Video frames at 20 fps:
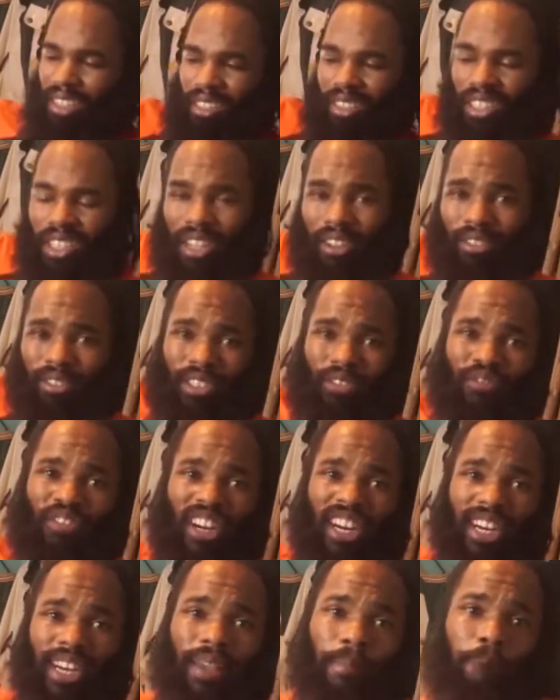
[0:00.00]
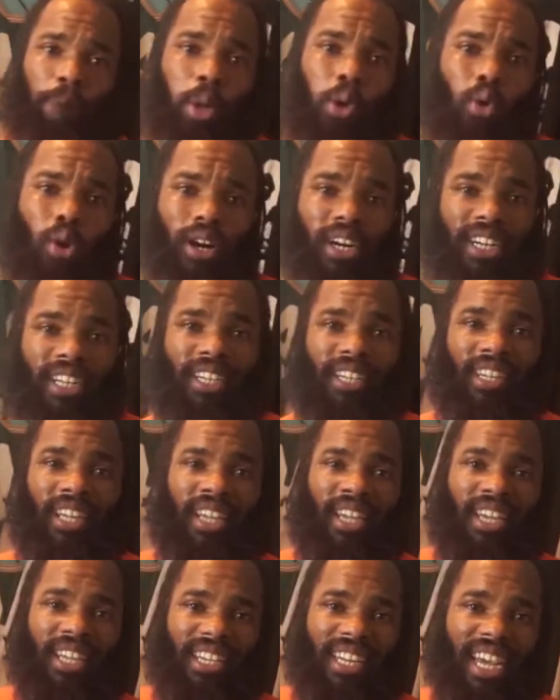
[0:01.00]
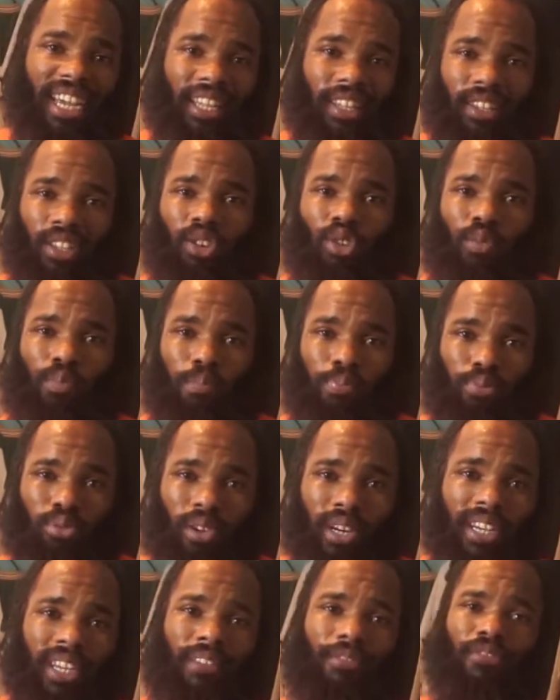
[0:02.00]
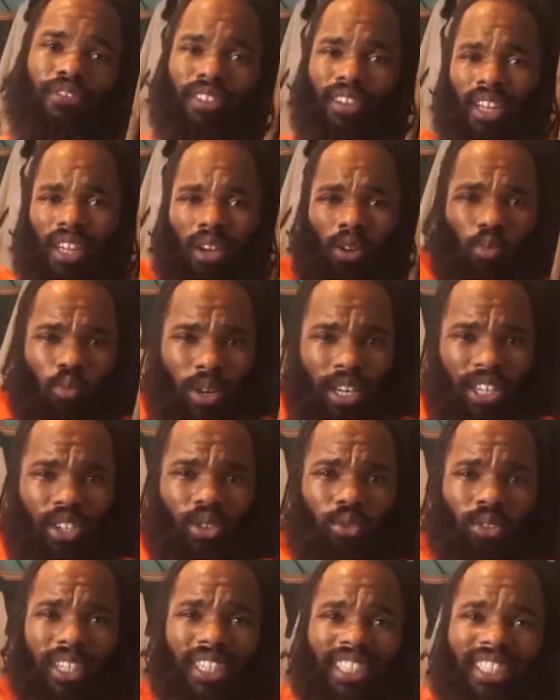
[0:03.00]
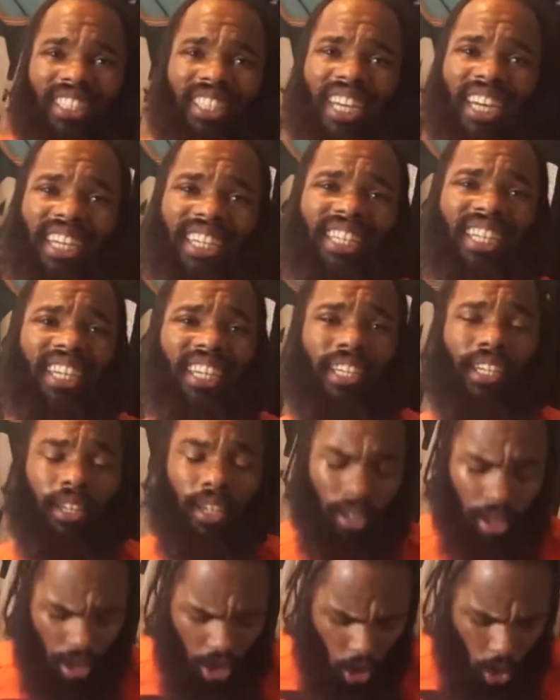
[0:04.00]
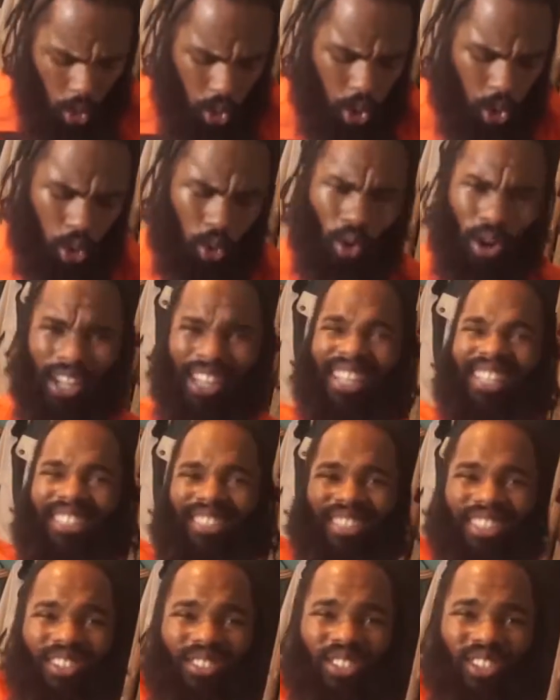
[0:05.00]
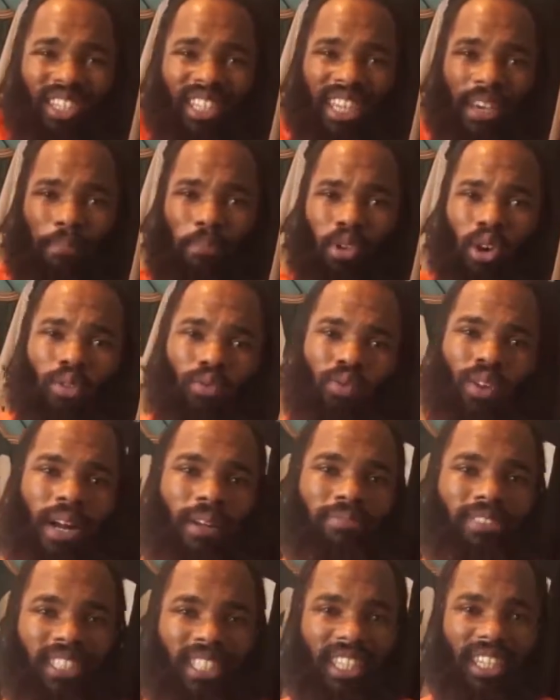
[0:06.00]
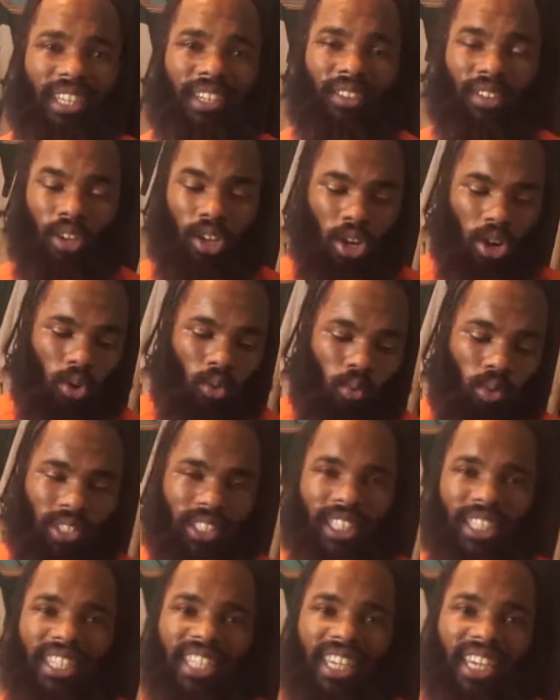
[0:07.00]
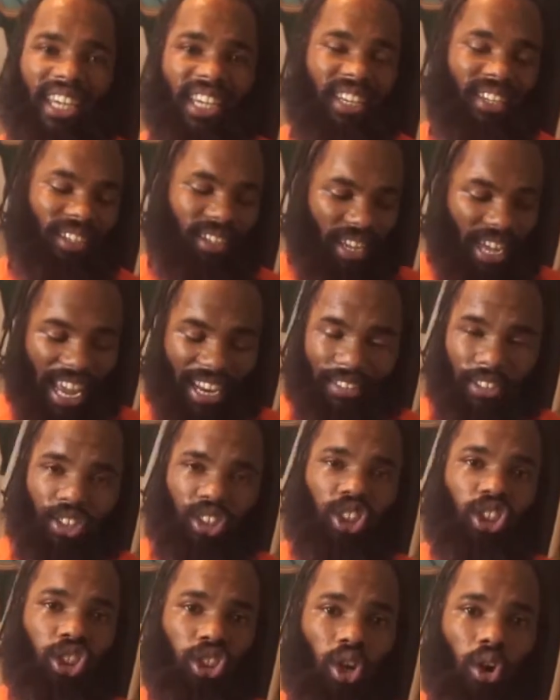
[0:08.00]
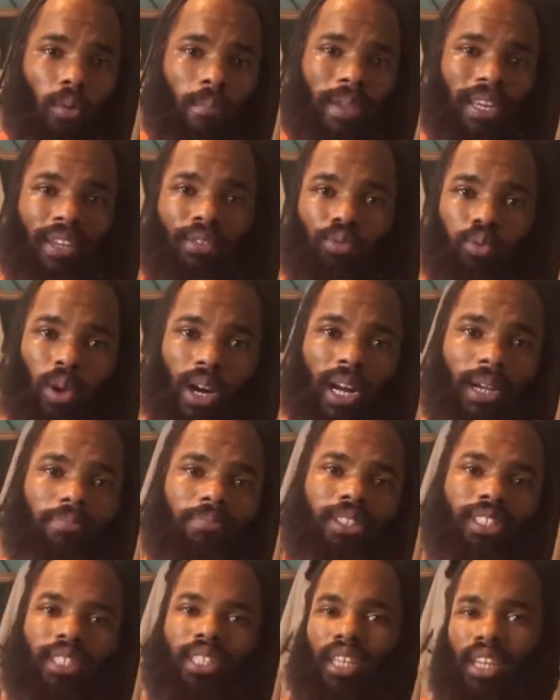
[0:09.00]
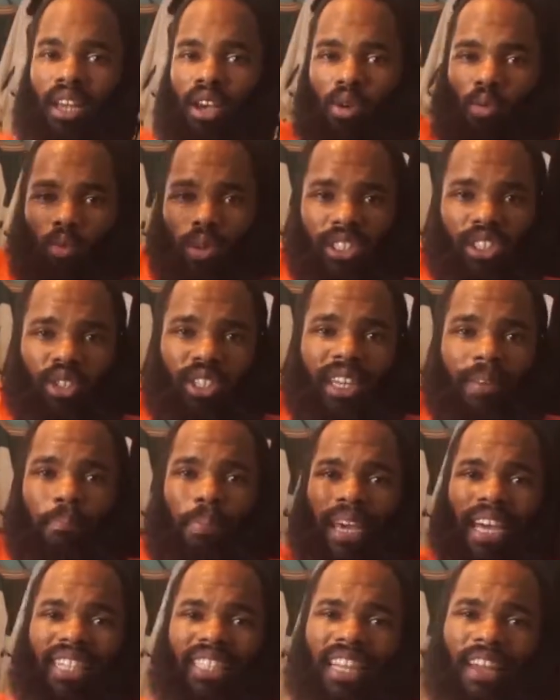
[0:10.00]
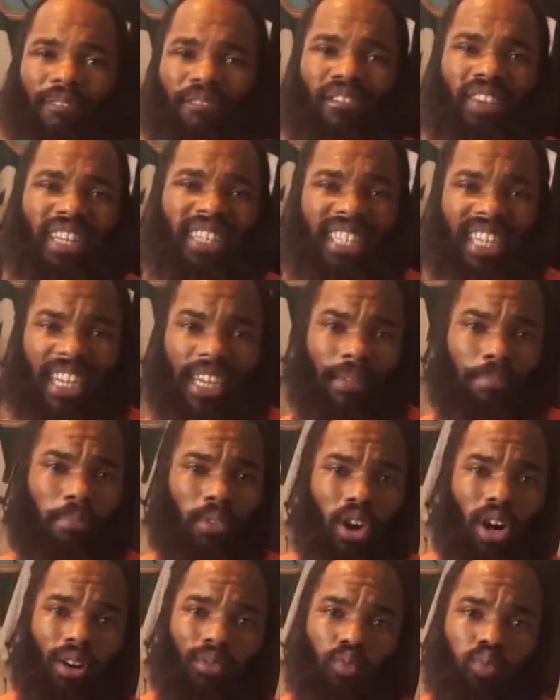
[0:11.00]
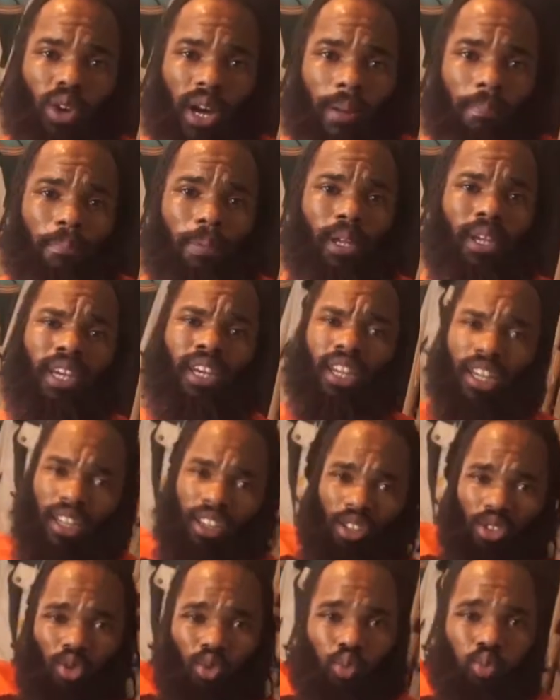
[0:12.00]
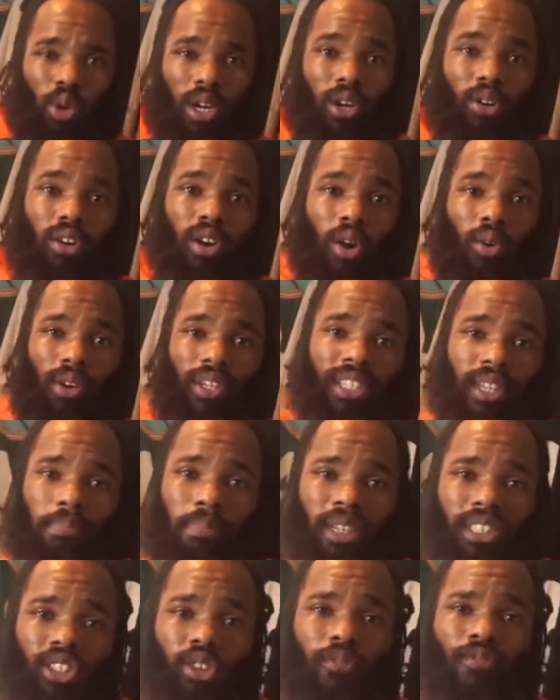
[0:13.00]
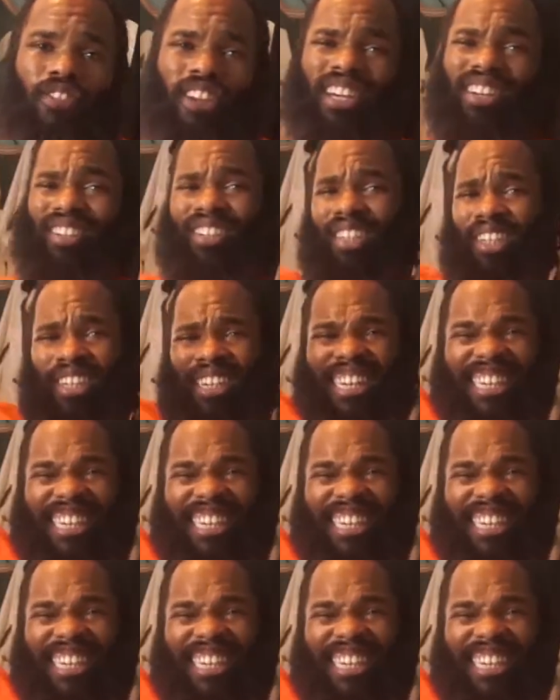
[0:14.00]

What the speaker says: So it's very important that you breathe when doing this technique so you get more reps in. Once again, after so many reps, once you get past that 15 mark rep, you will go into muscle failure.